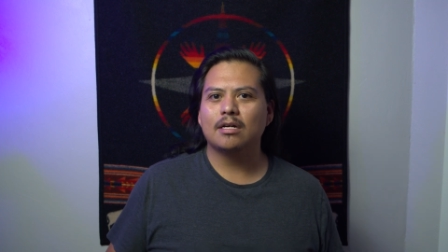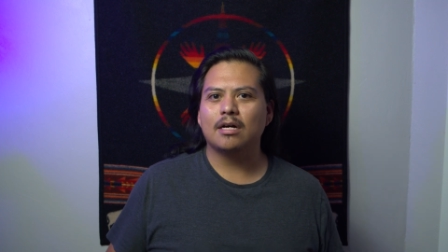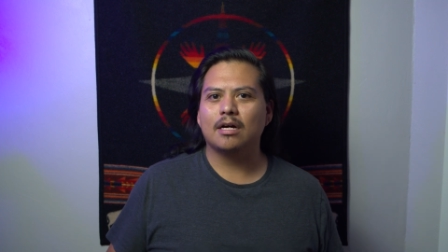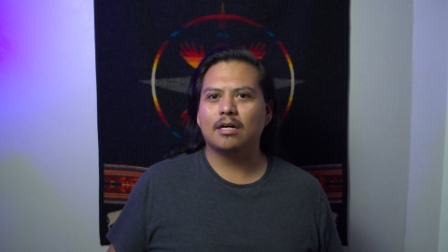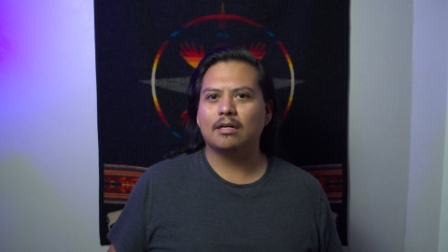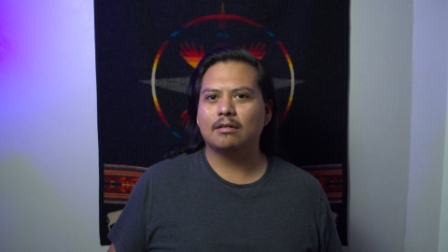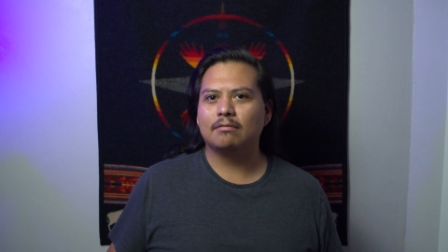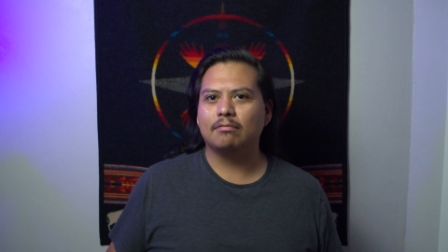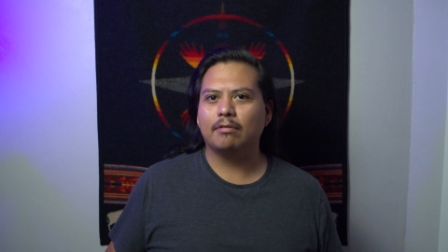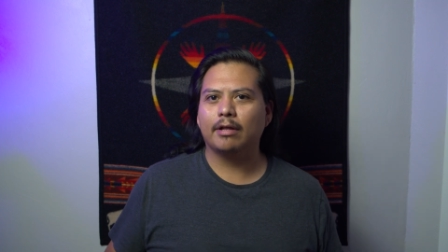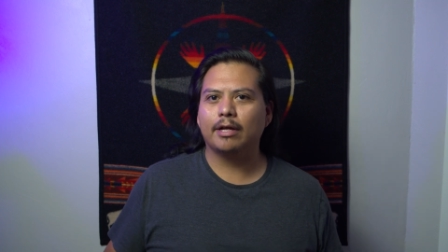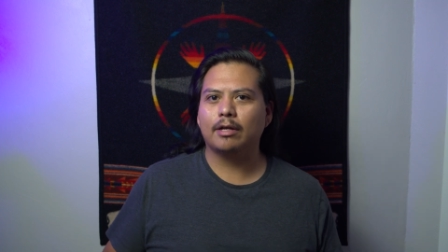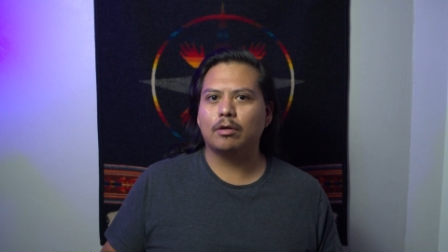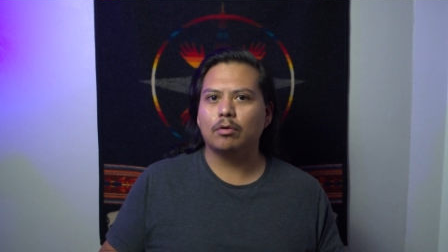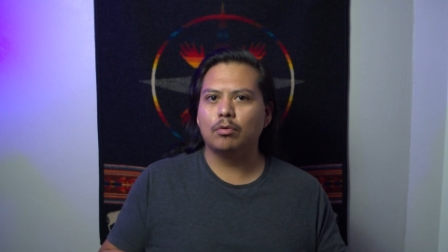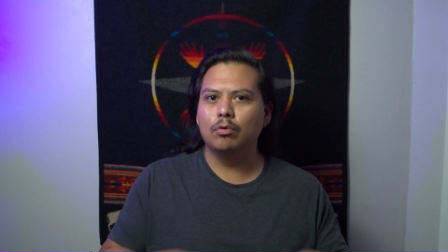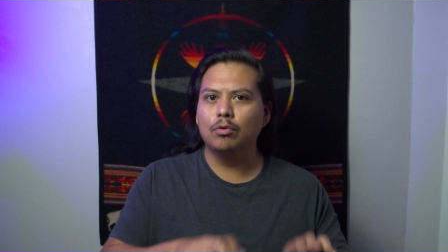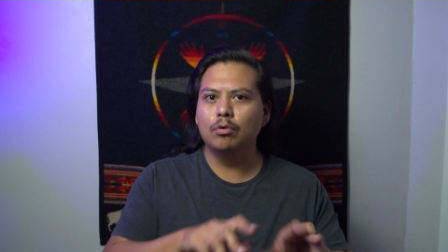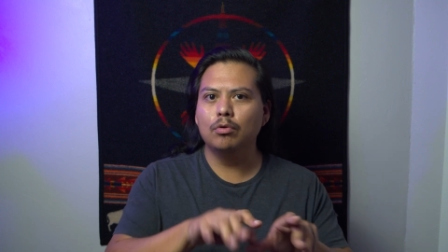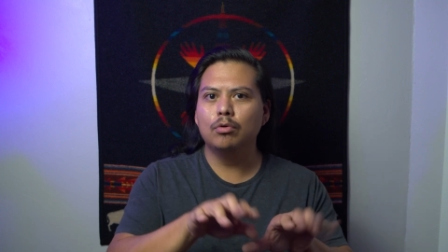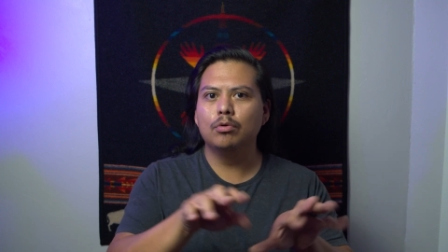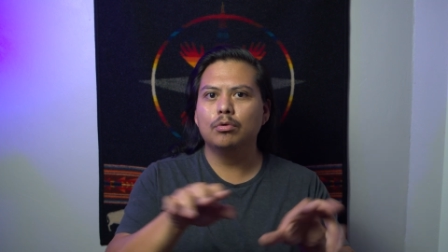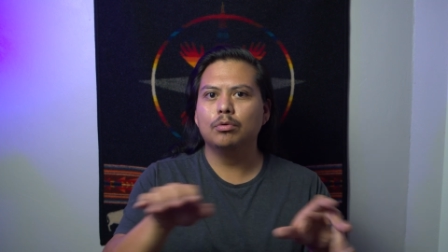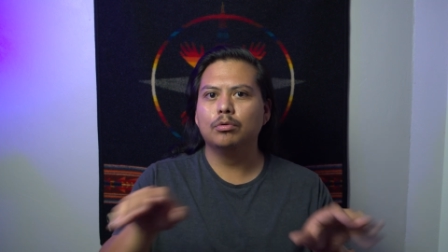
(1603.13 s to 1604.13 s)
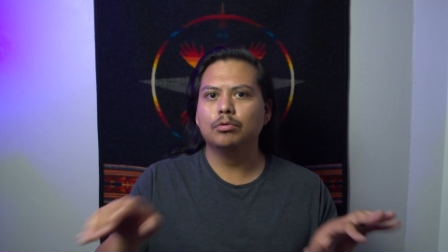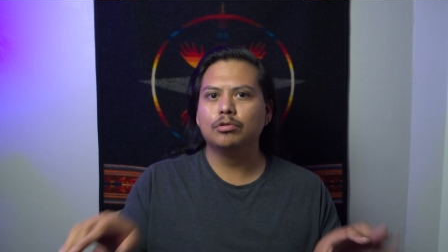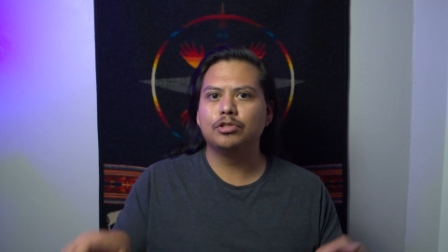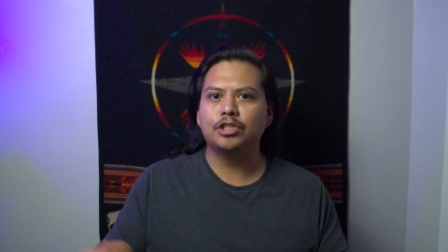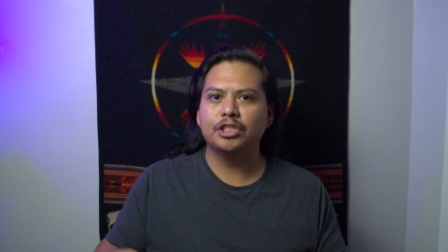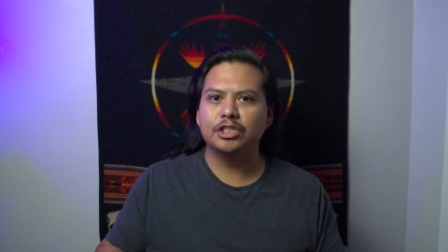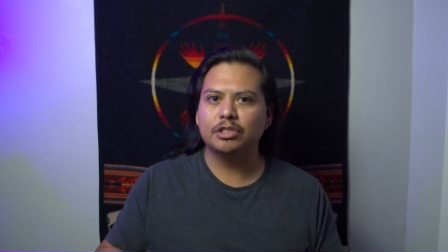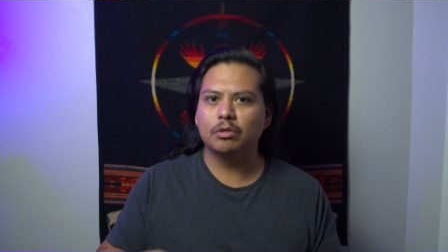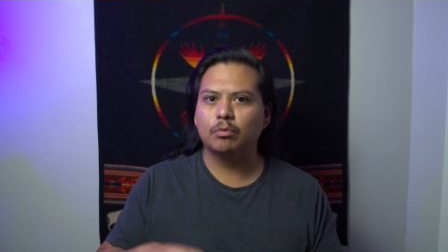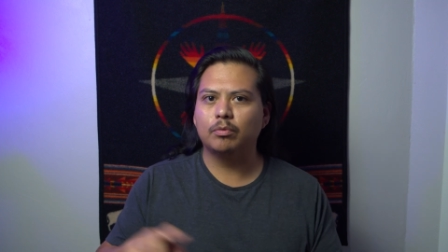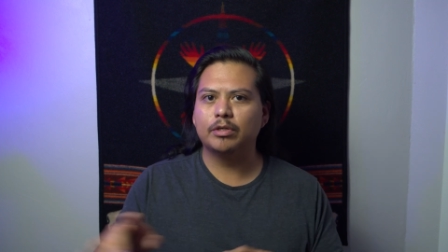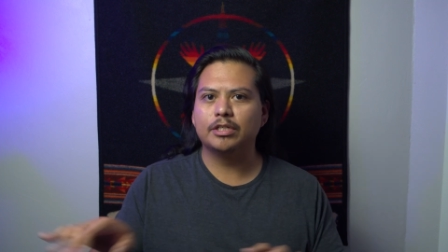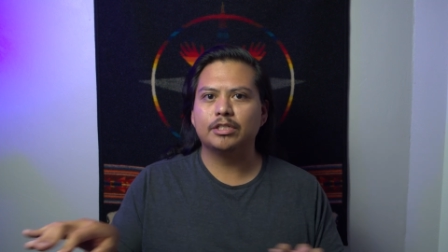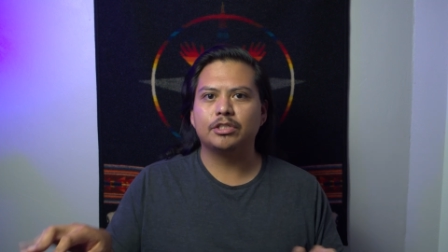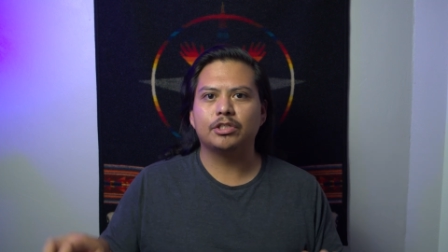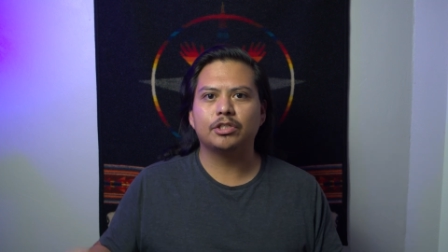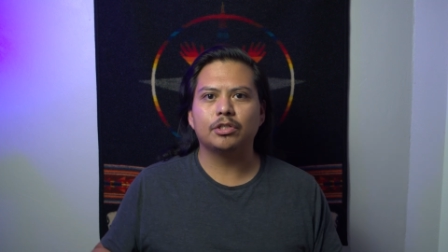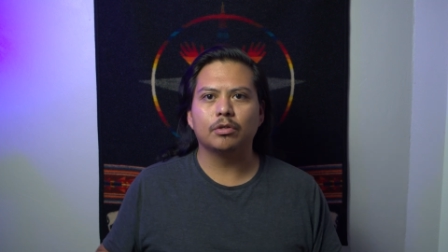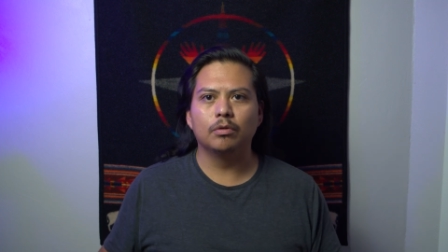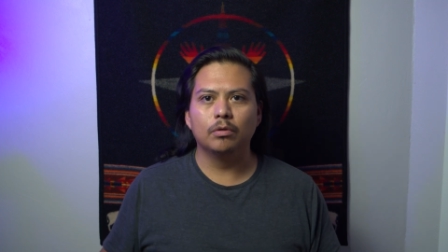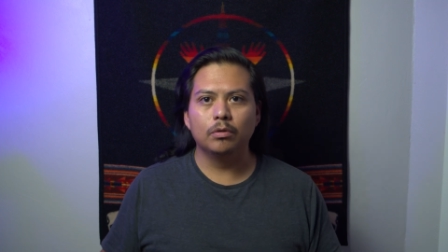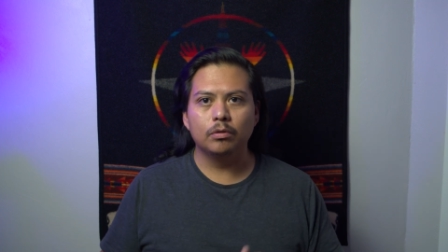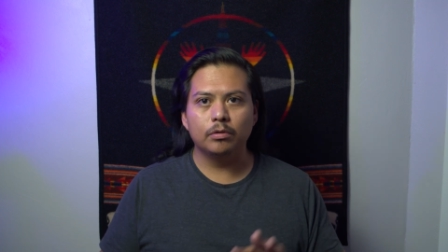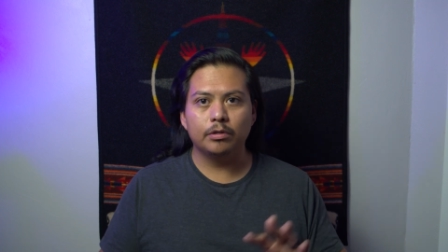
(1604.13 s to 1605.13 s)
of, like, ooh, she's a
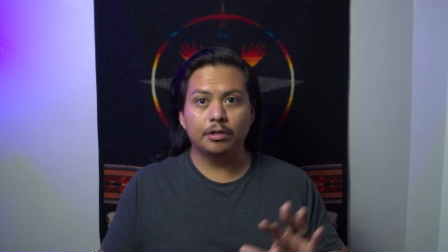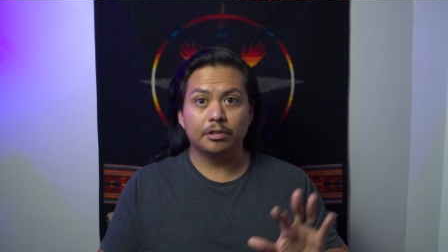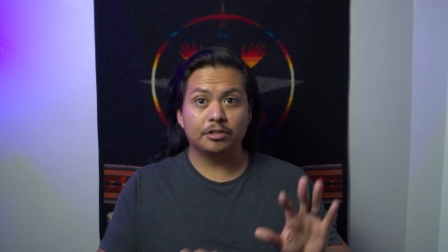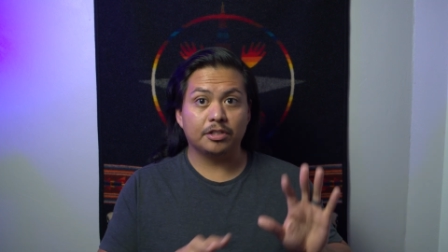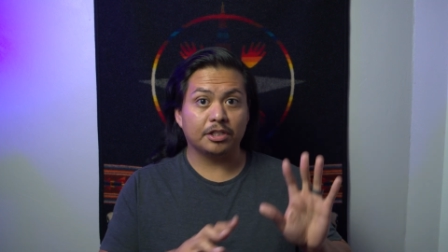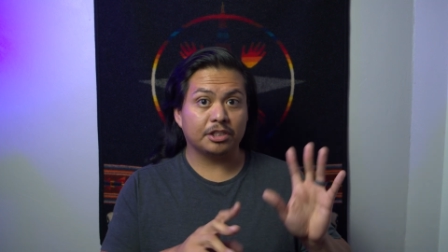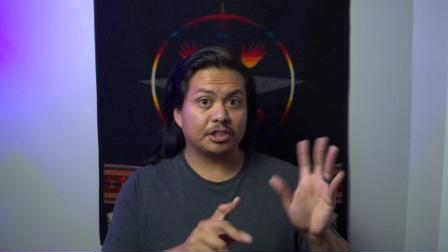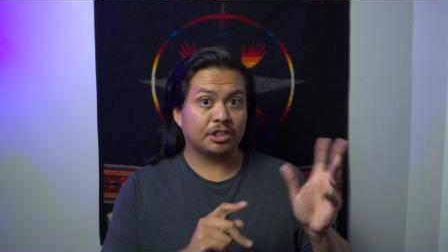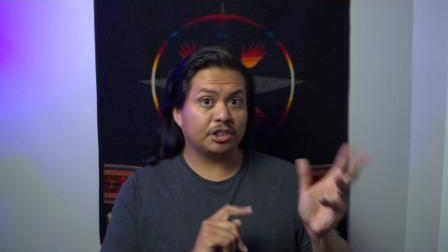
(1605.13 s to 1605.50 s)
witch. Ooh, there's a